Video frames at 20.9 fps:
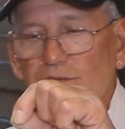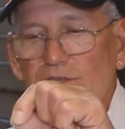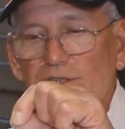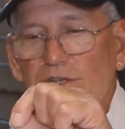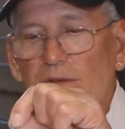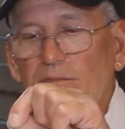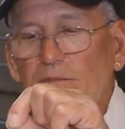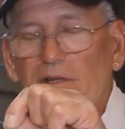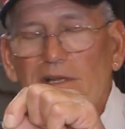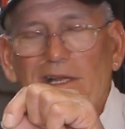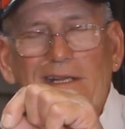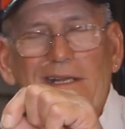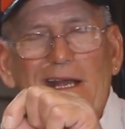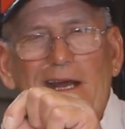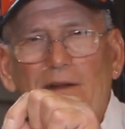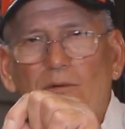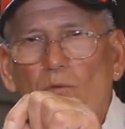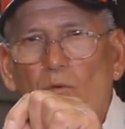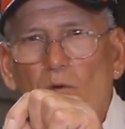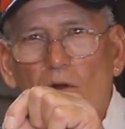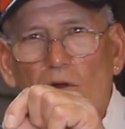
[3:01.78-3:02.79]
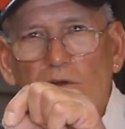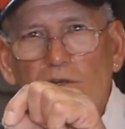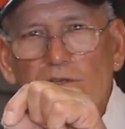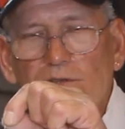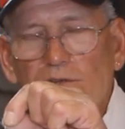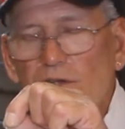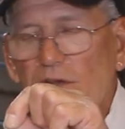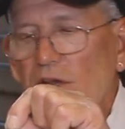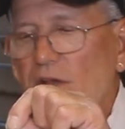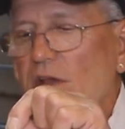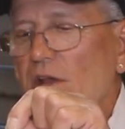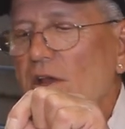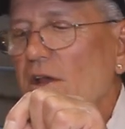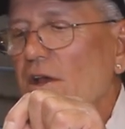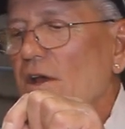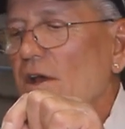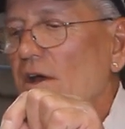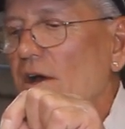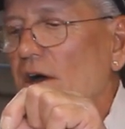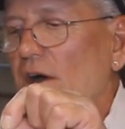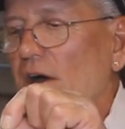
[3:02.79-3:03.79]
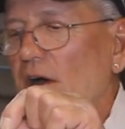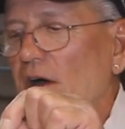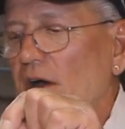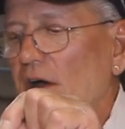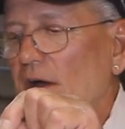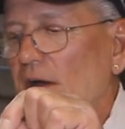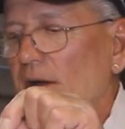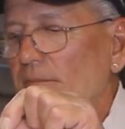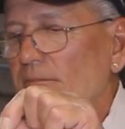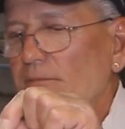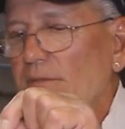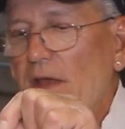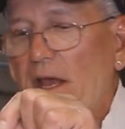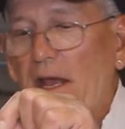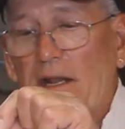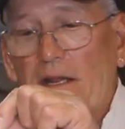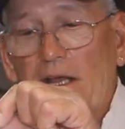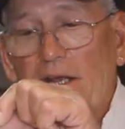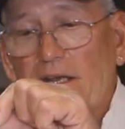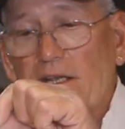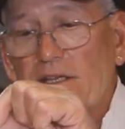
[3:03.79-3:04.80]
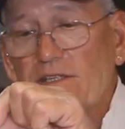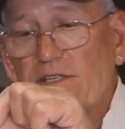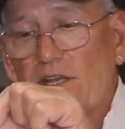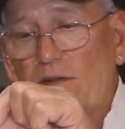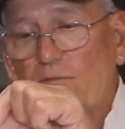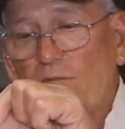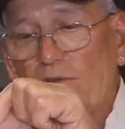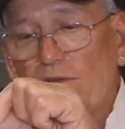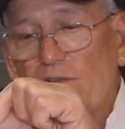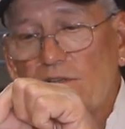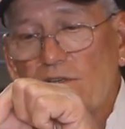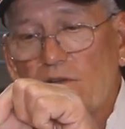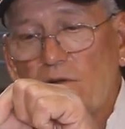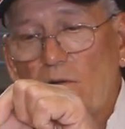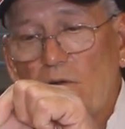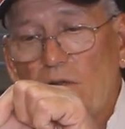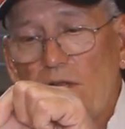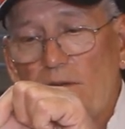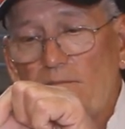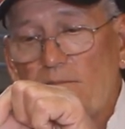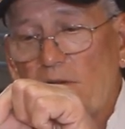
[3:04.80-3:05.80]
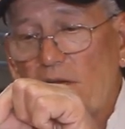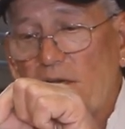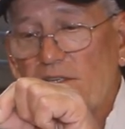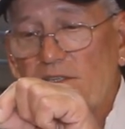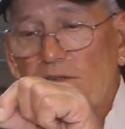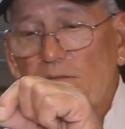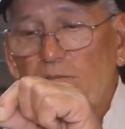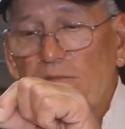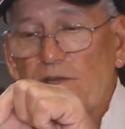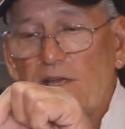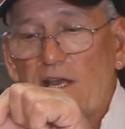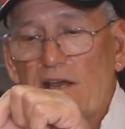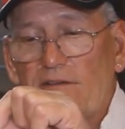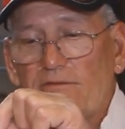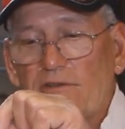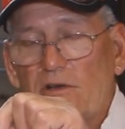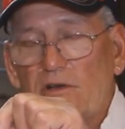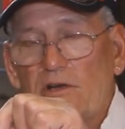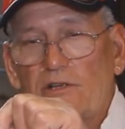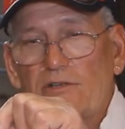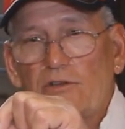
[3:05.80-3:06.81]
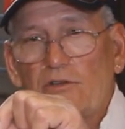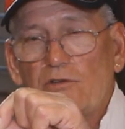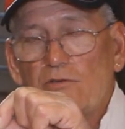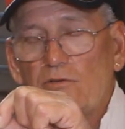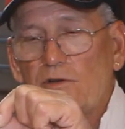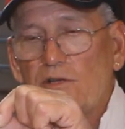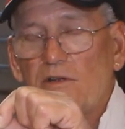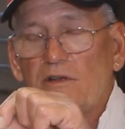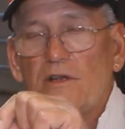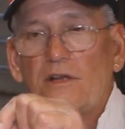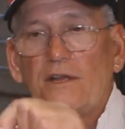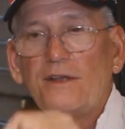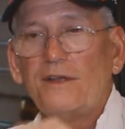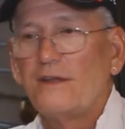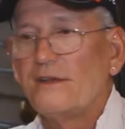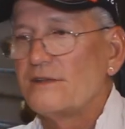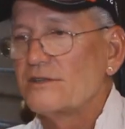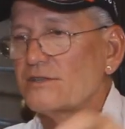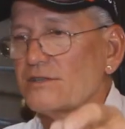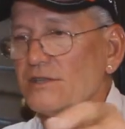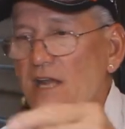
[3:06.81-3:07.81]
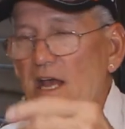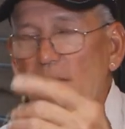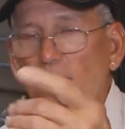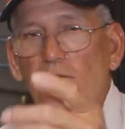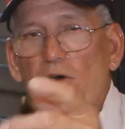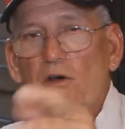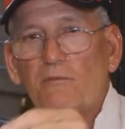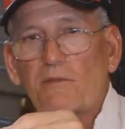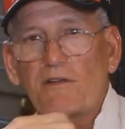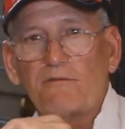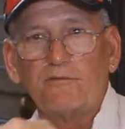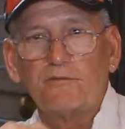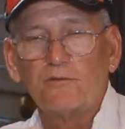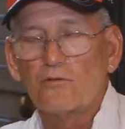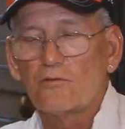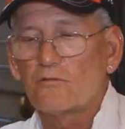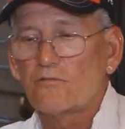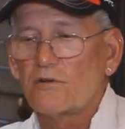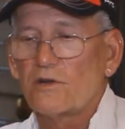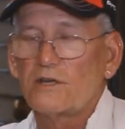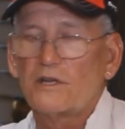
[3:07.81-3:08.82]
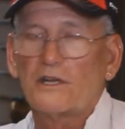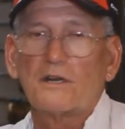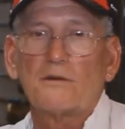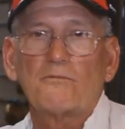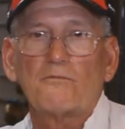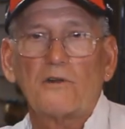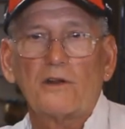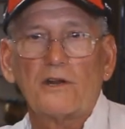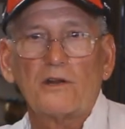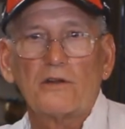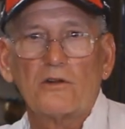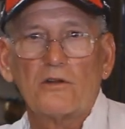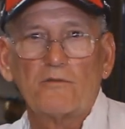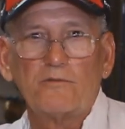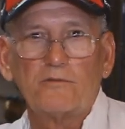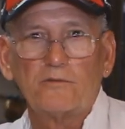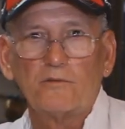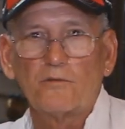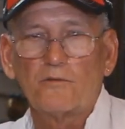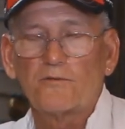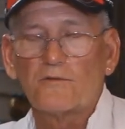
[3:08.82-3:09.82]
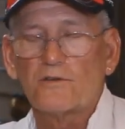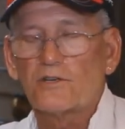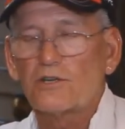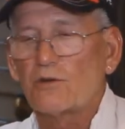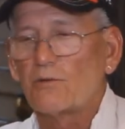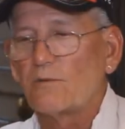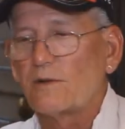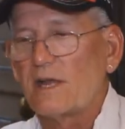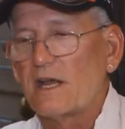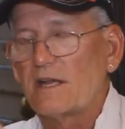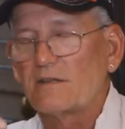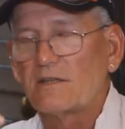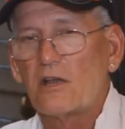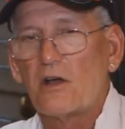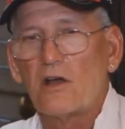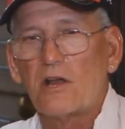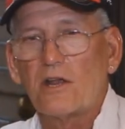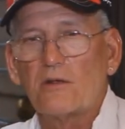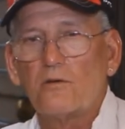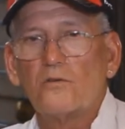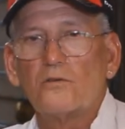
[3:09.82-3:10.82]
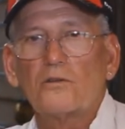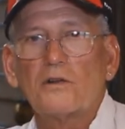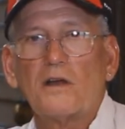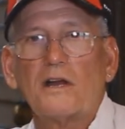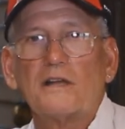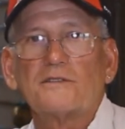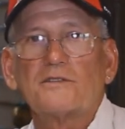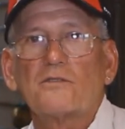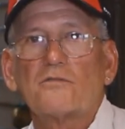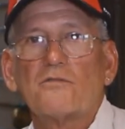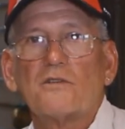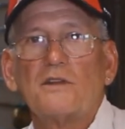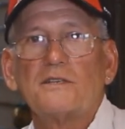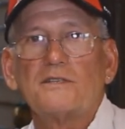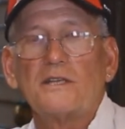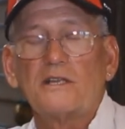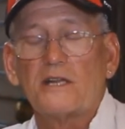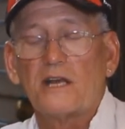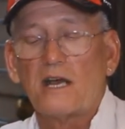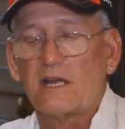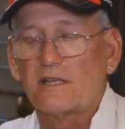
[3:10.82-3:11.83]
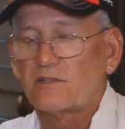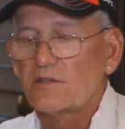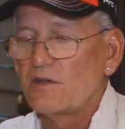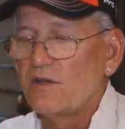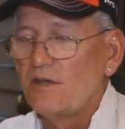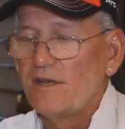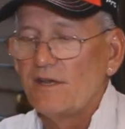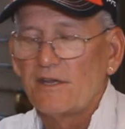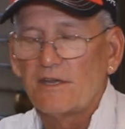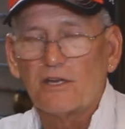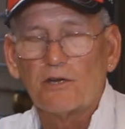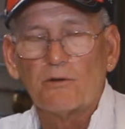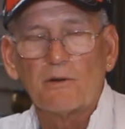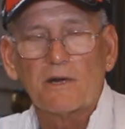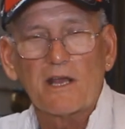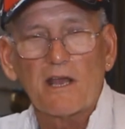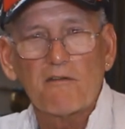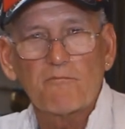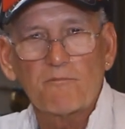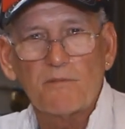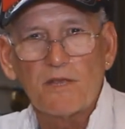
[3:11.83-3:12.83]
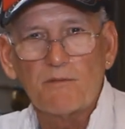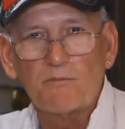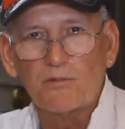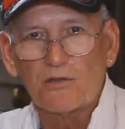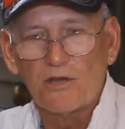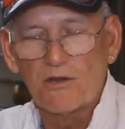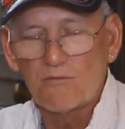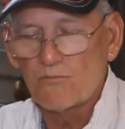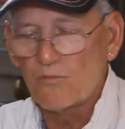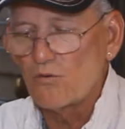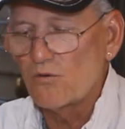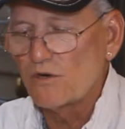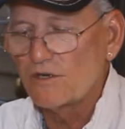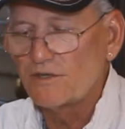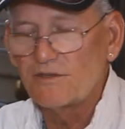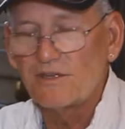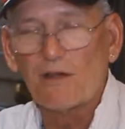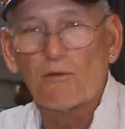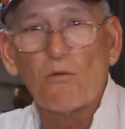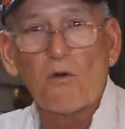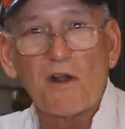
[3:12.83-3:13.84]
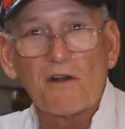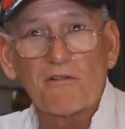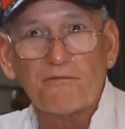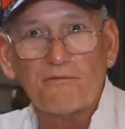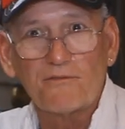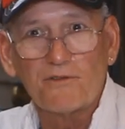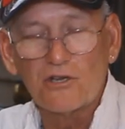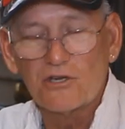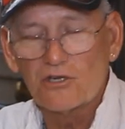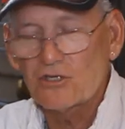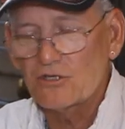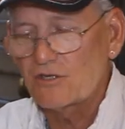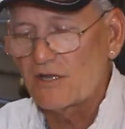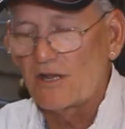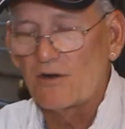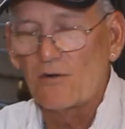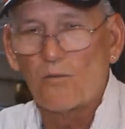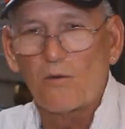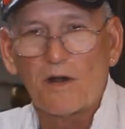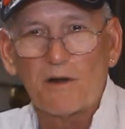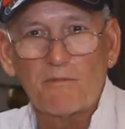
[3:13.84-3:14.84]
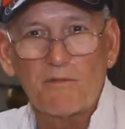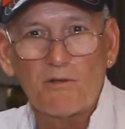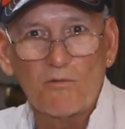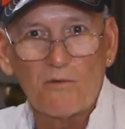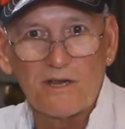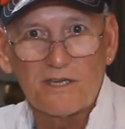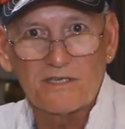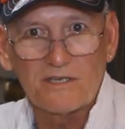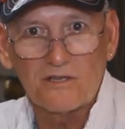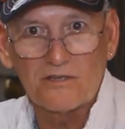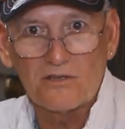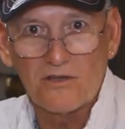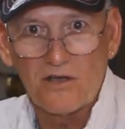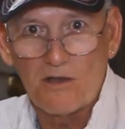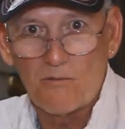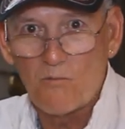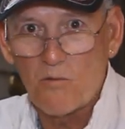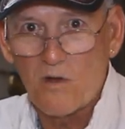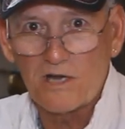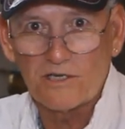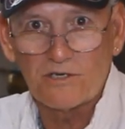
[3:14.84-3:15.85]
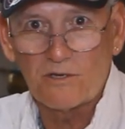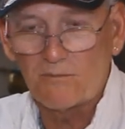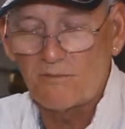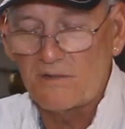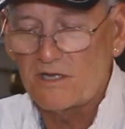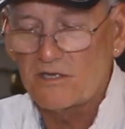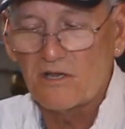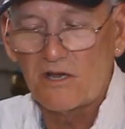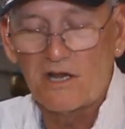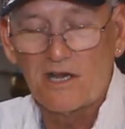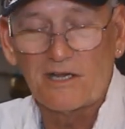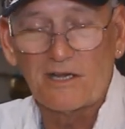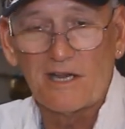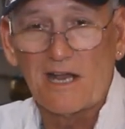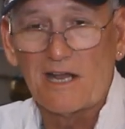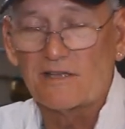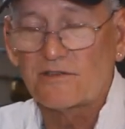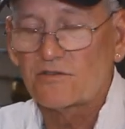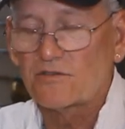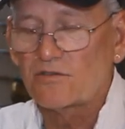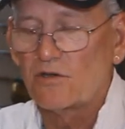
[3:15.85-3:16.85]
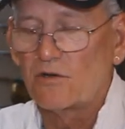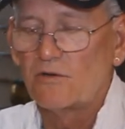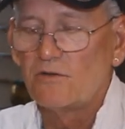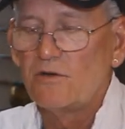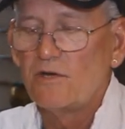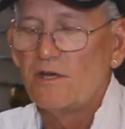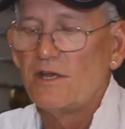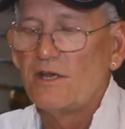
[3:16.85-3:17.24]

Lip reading: or something like that, it works. And like I said, with this clip, I simply have to undo it, snap on my fluke rig, and I'm ready to go fluke fishing without tying all kinds of crazy knots. You know, when I have people on board, they want to fish. They don't want to be wasting time watching me tying knots. So